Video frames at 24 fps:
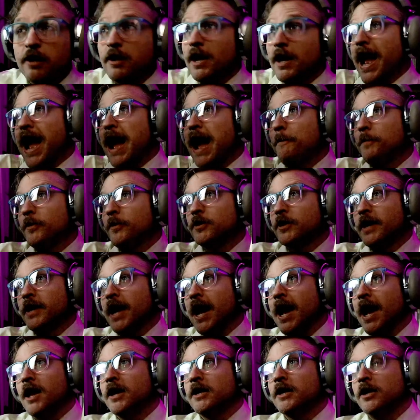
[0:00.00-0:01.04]
It could happen
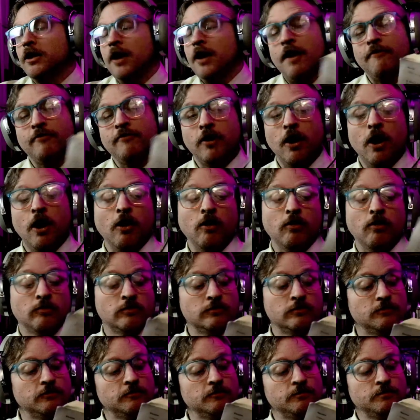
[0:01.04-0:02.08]
today. You never know.